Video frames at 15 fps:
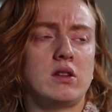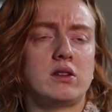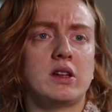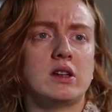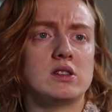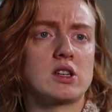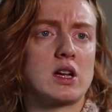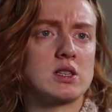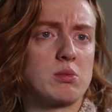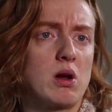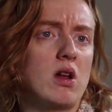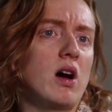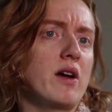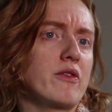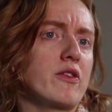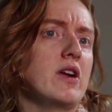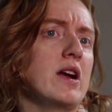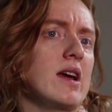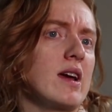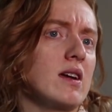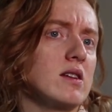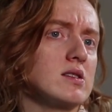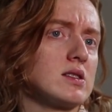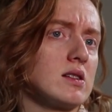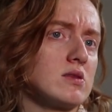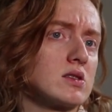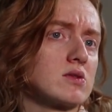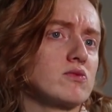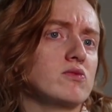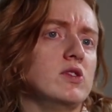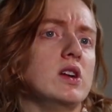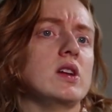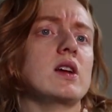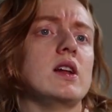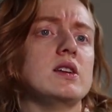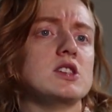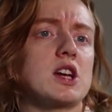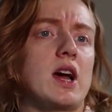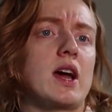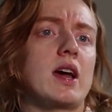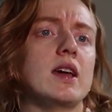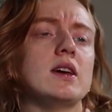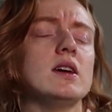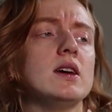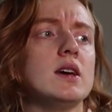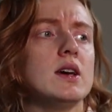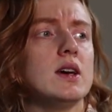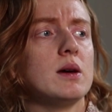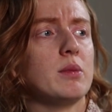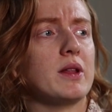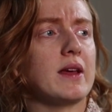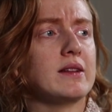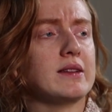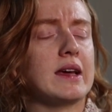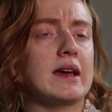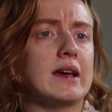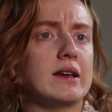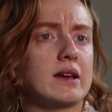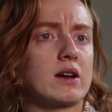did change my life really and that sounds really cliche, but they did.